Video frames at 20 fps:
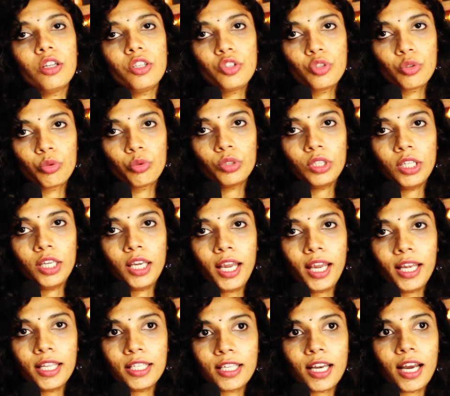to the
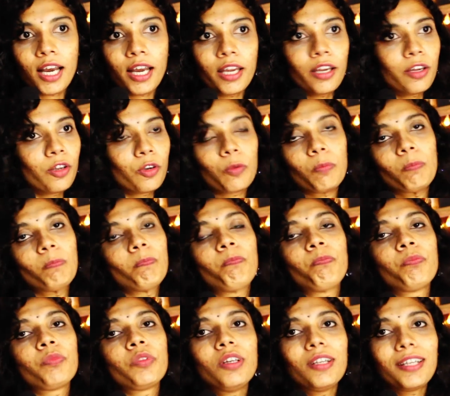entire
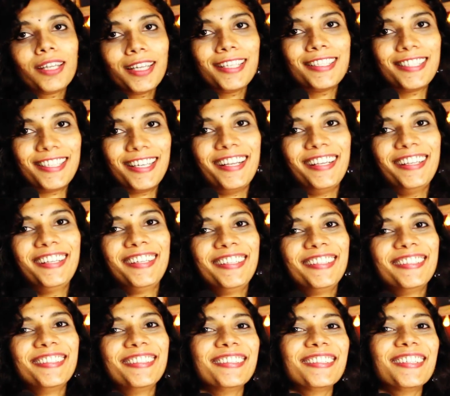region,
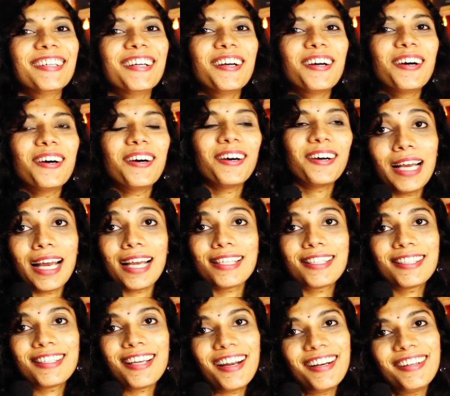
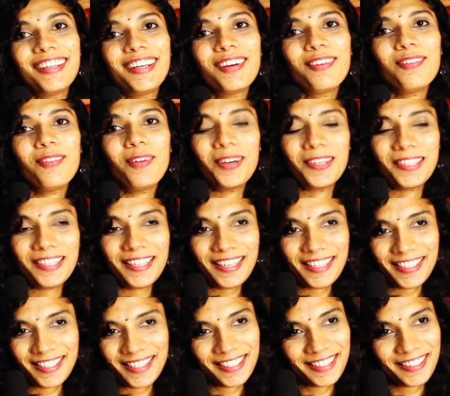starting what
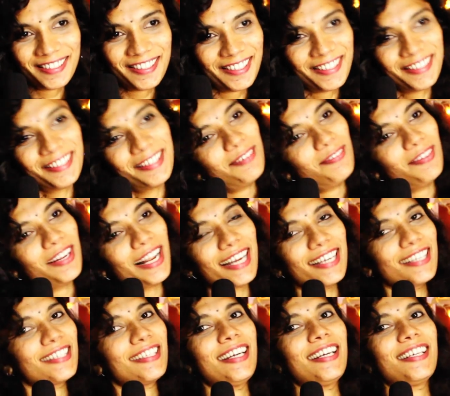is the
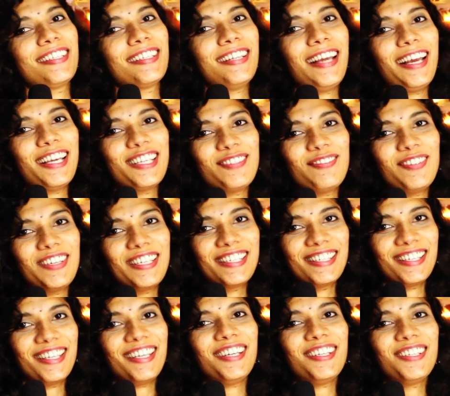civilization as we
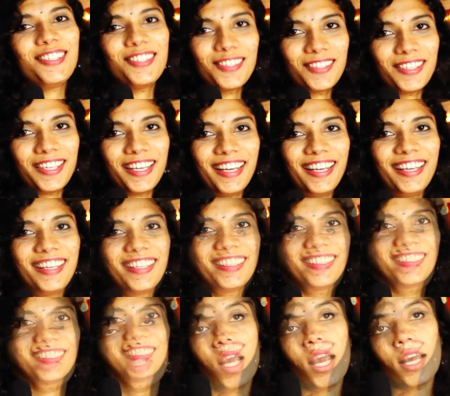see today.
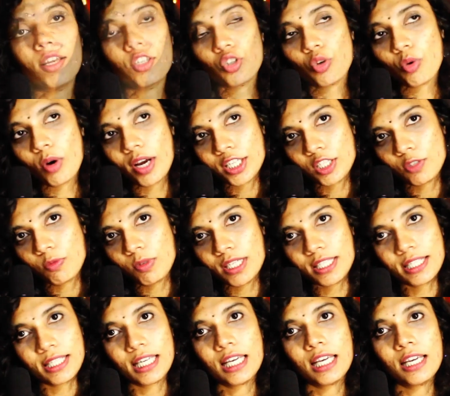So as we
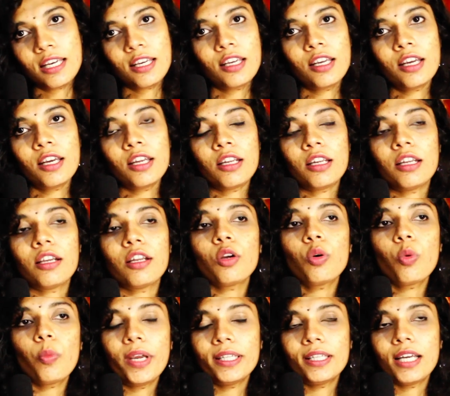see here,
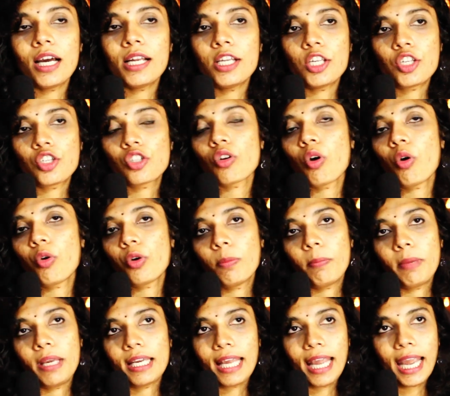Rig Veda does not
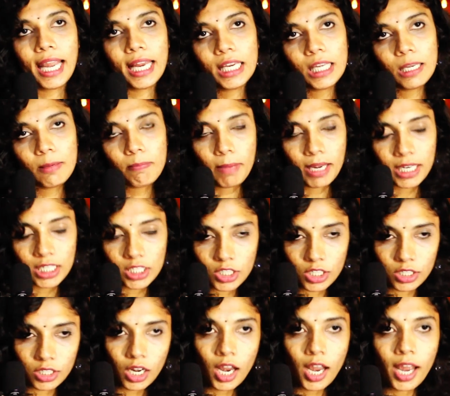make any
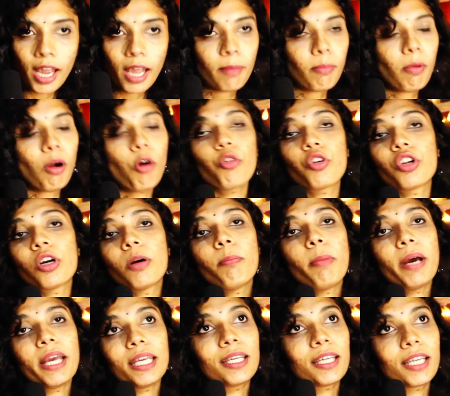mention about a
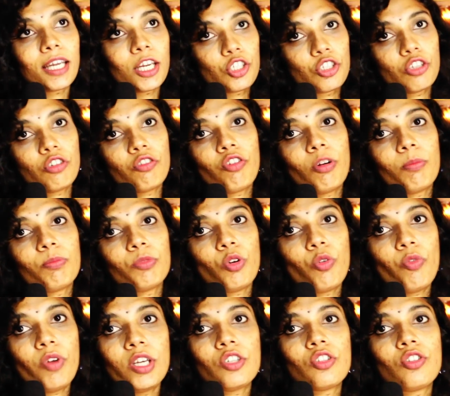migration from
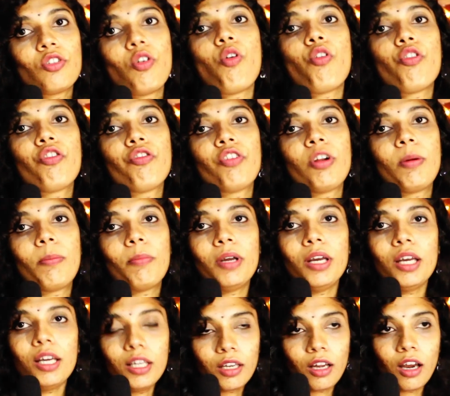the west or from
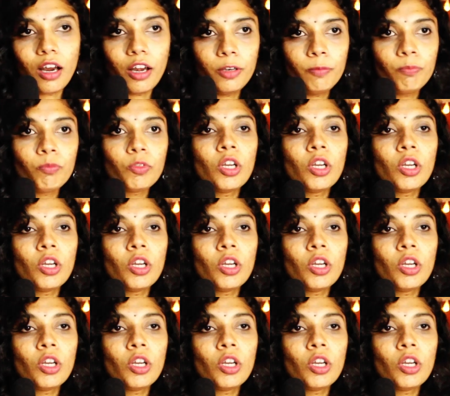Iran.